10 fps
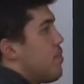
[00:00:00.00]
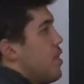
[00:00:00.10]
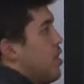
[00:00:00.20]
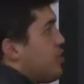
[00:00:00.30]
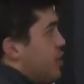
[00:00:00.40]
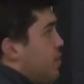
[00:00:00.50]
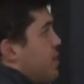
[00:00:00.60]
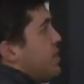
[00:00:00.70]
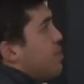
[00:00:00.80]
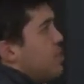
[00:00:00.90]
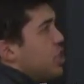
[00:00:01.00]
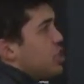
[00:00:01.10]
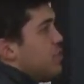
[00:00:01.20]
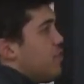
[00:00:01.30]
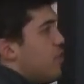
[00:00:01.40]
constraint-based typing
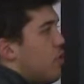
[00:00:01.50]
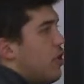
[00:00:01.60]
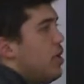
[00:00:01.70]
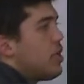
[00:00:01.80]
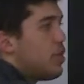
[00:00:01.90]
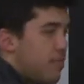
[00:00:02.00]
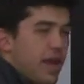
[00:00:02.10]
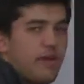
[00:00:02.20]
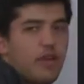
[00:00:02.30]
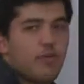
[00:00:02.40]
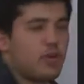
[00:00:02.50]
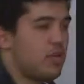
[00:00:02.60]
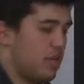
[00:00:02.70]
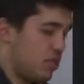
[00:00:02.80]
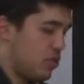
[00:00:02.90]
judgment for the pair E1
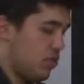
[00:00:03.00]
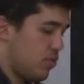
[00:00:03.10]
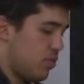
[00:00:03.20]
and E2.